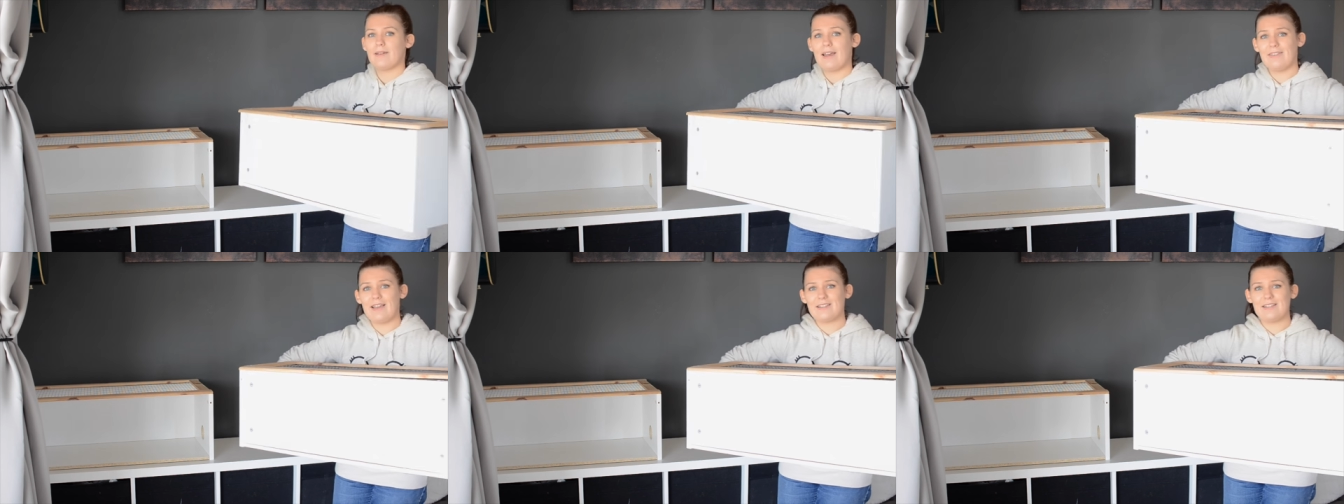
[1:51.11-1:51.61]

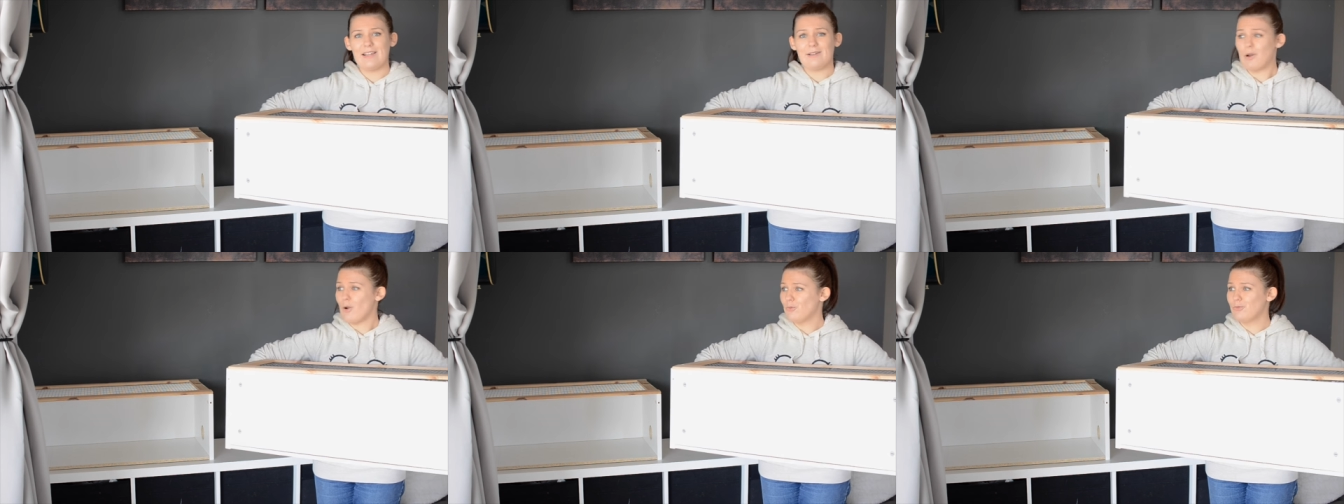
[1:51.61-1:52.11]
And that's
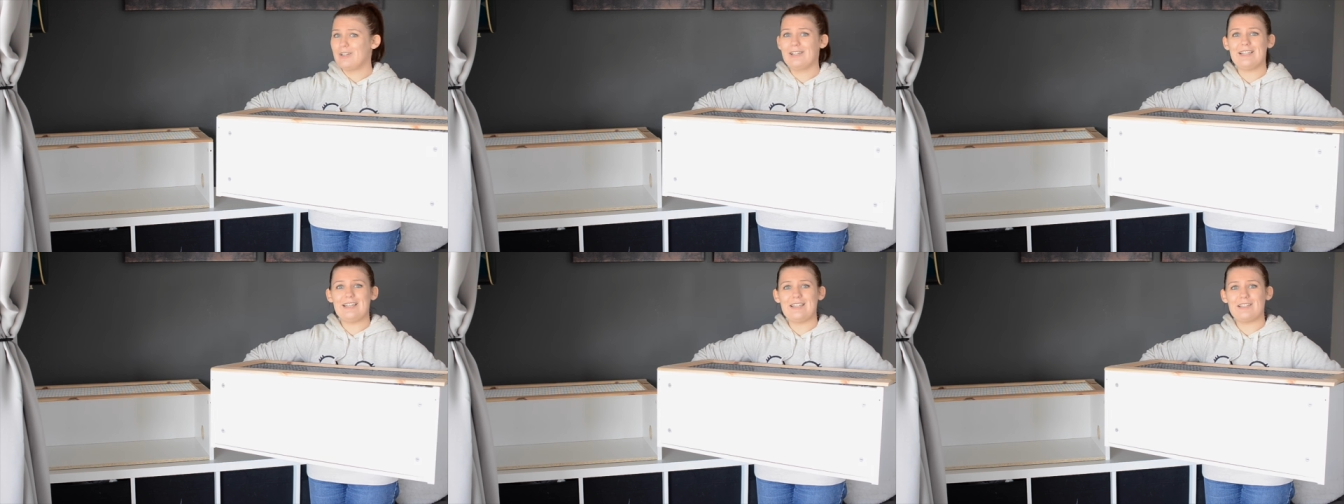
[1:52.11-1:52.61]
it.
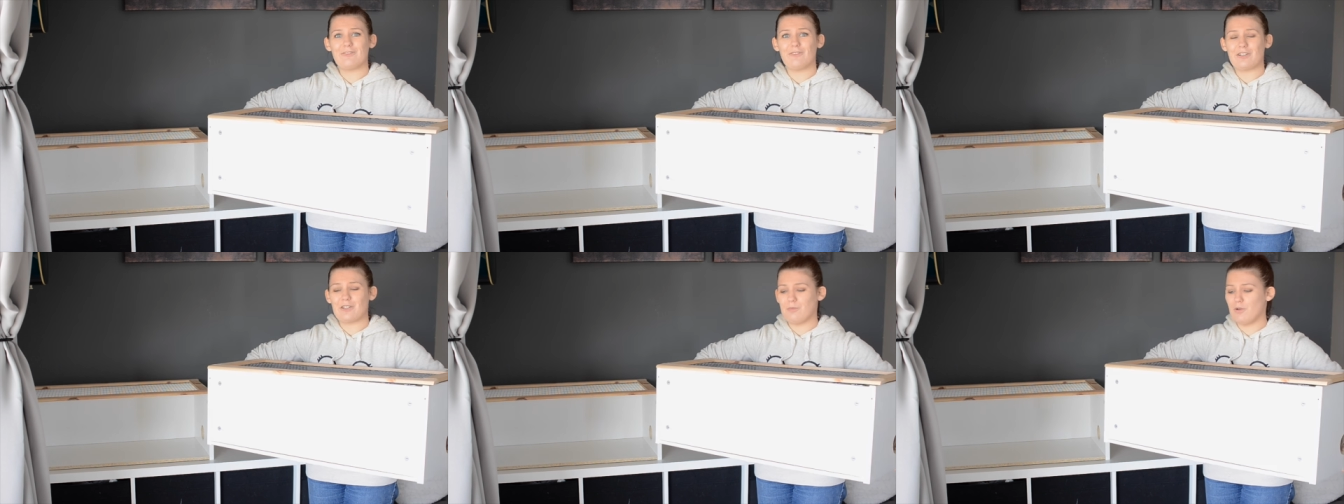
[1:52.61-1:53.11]
Really easy for
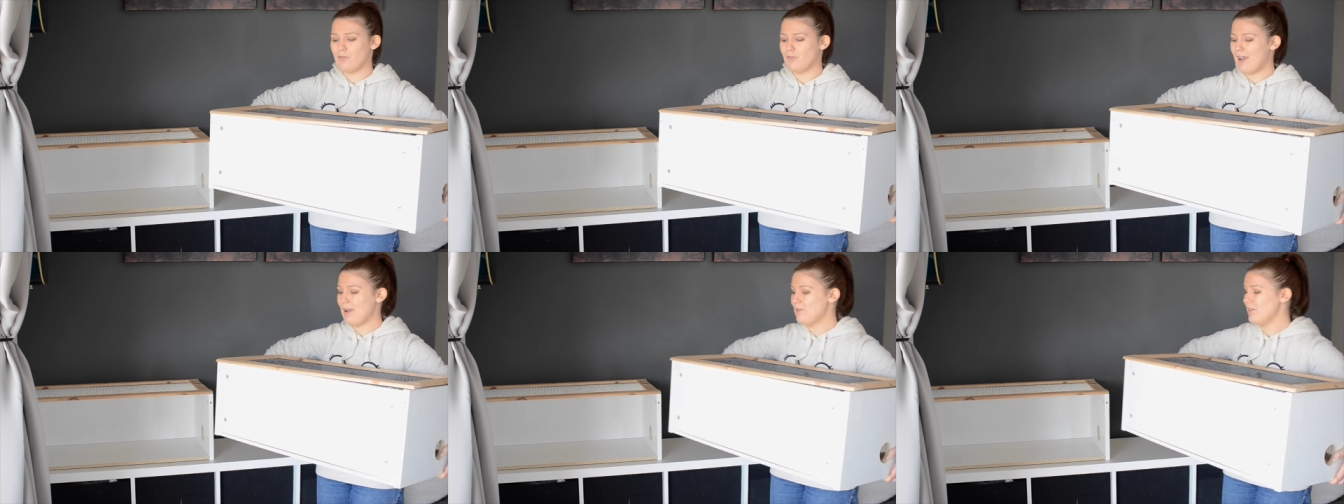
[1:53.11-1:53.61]
us to move
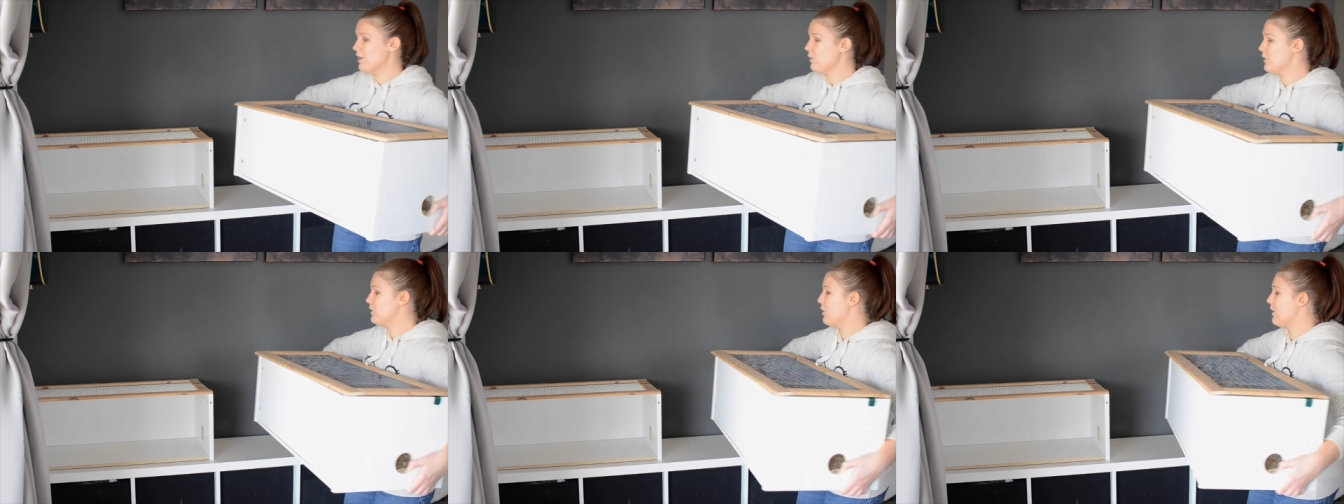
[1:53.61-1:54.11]
around.
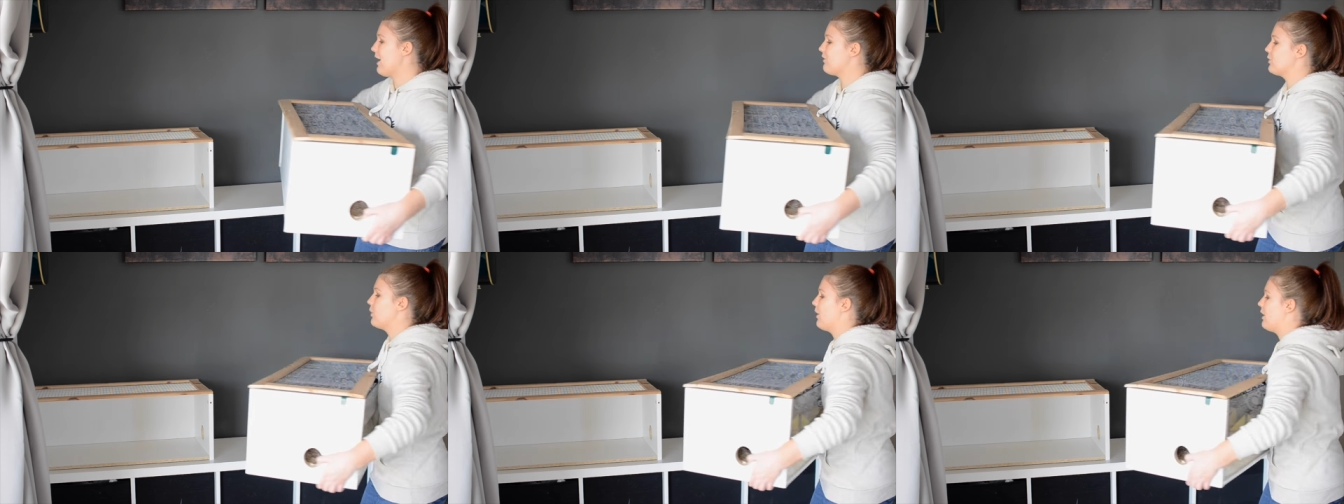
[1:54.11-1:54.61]
We don't have
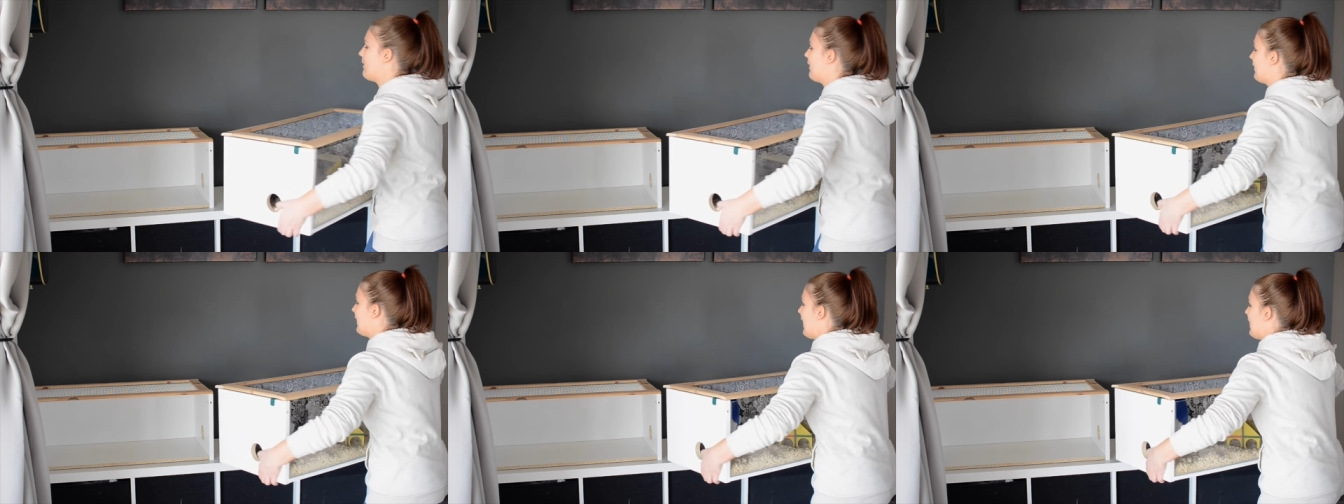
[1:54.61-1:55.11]
to worry
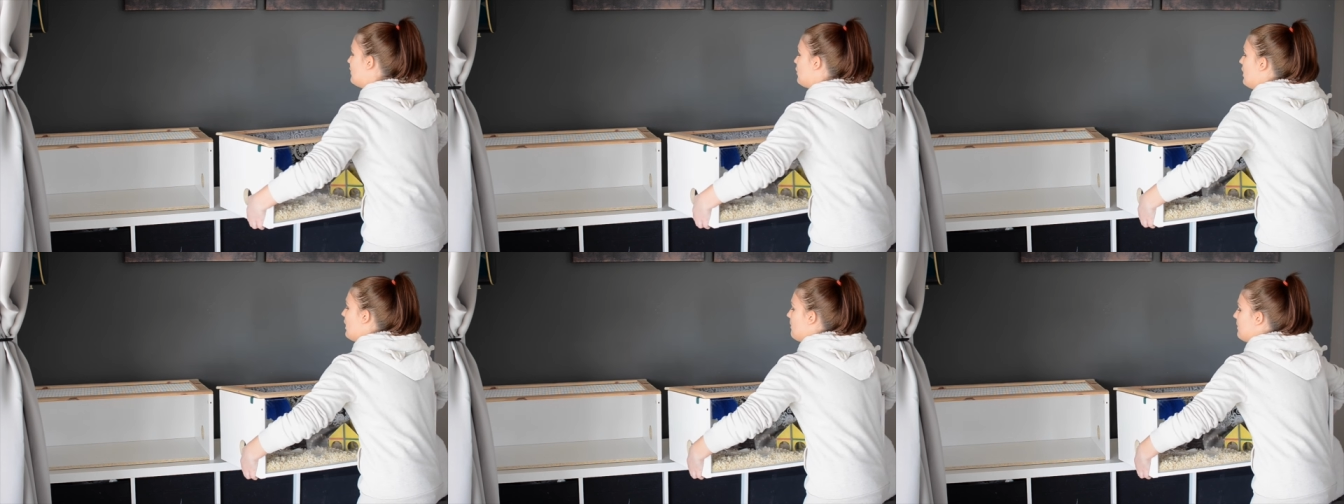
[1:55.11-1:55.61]
about the cage
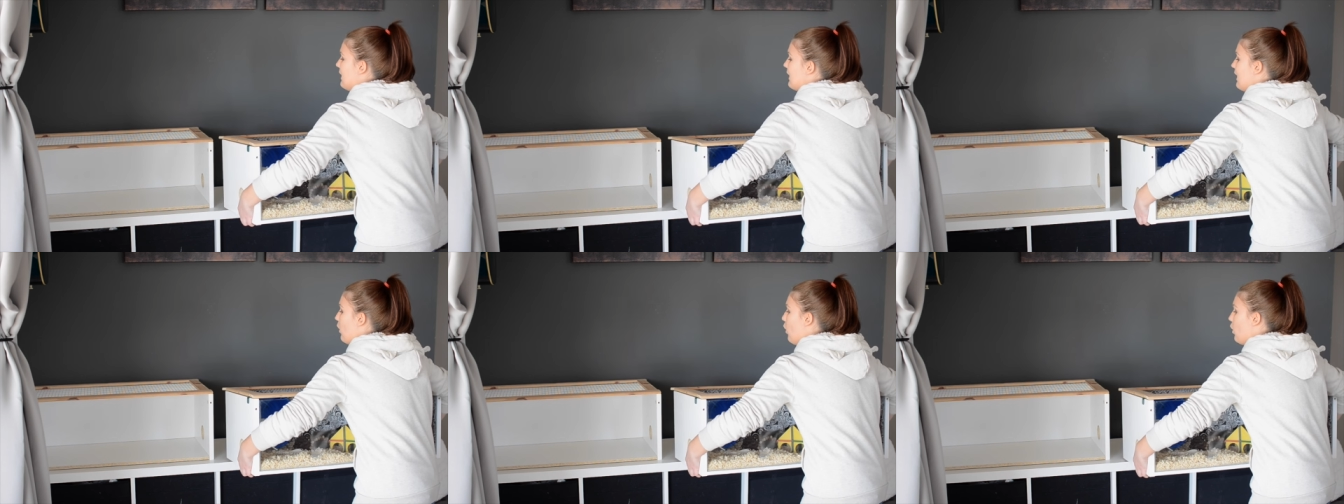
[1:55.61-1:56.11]
being
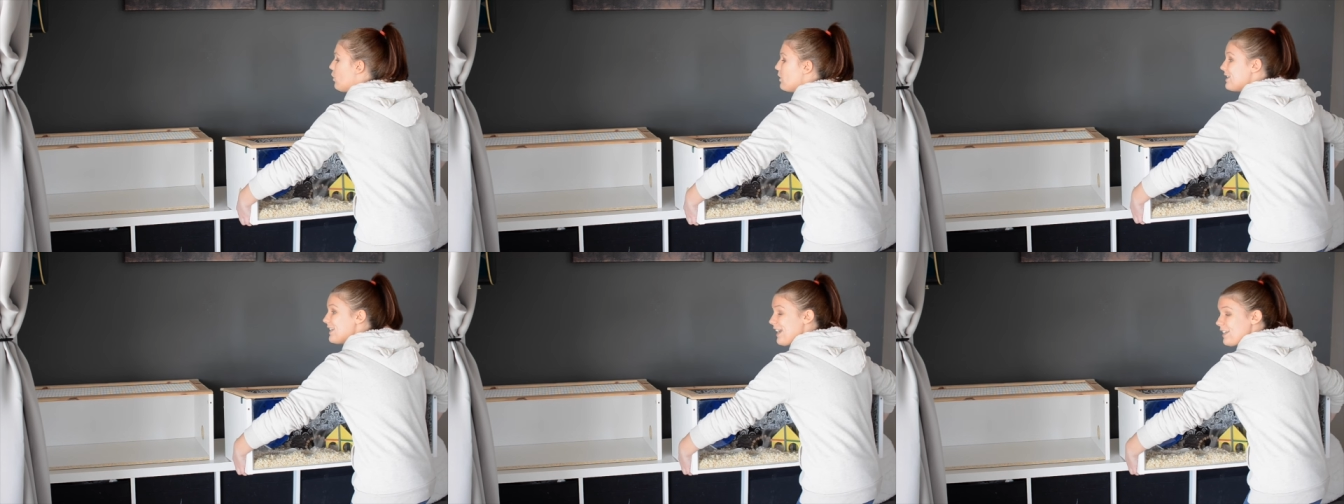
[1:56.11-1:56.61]

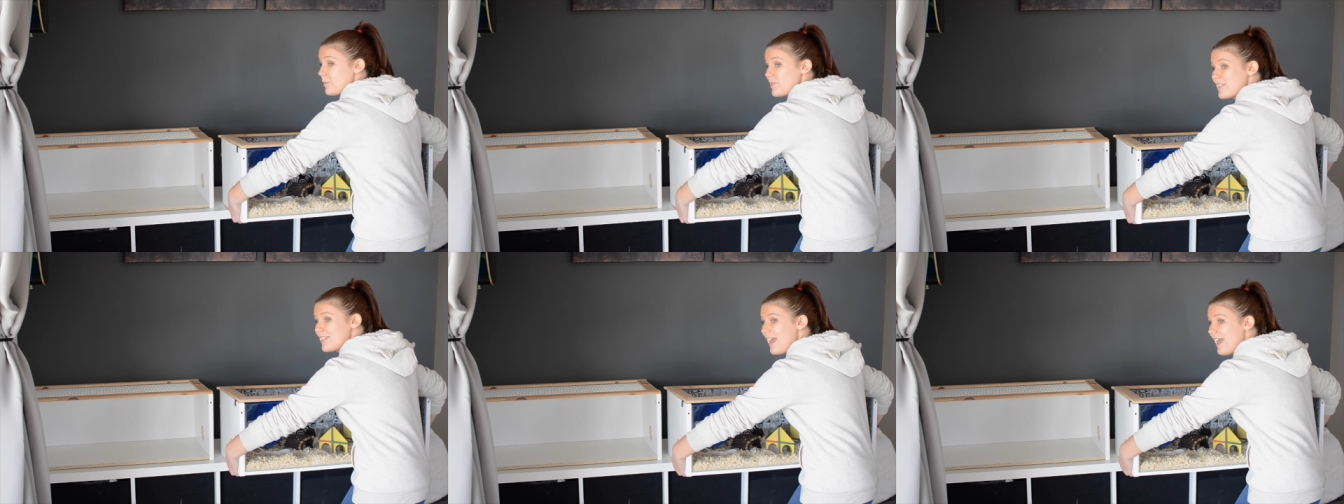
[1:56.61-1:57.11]
awkward to get
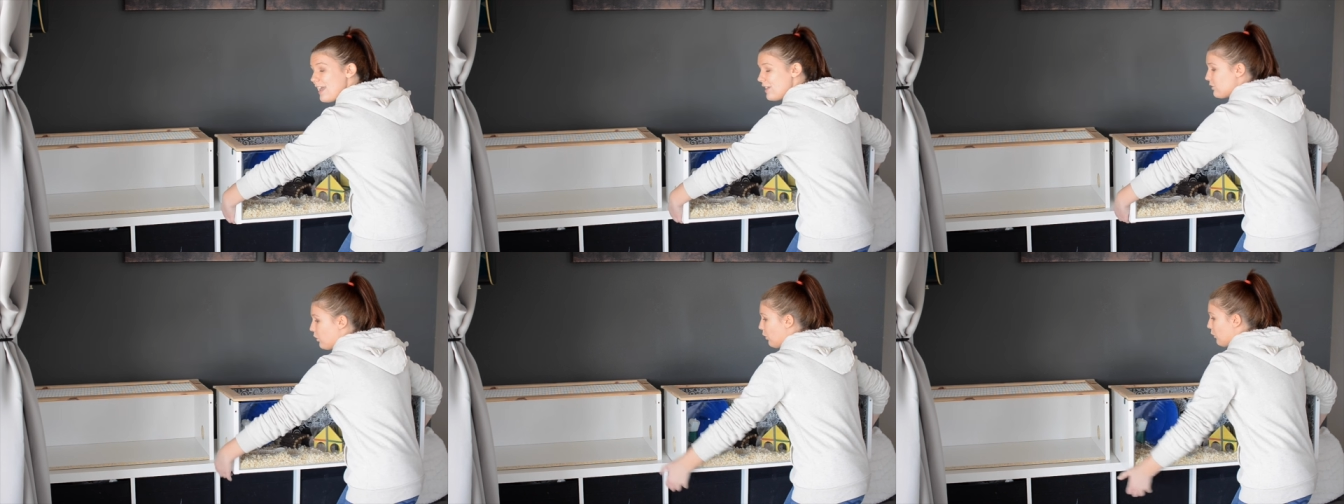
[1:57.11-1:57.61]

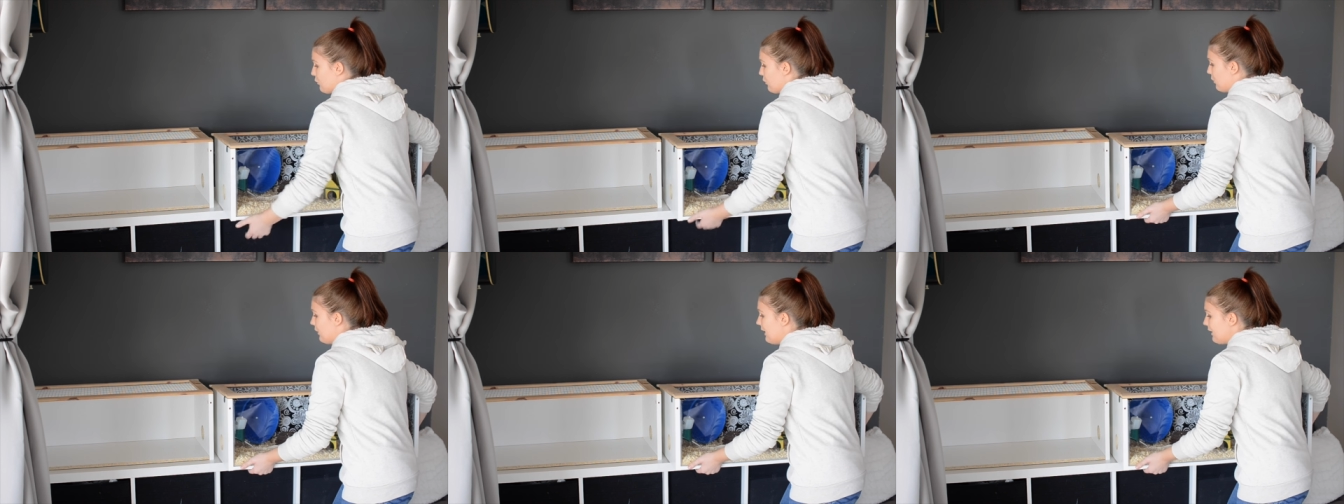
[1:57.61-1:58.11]
upstairs or
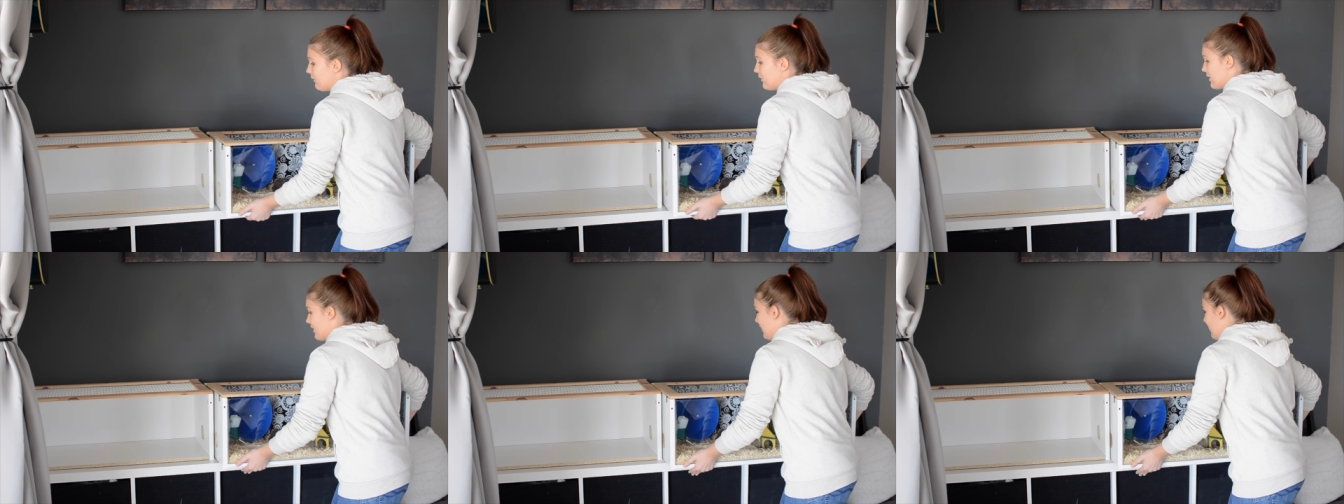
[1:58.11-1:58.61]
through lifts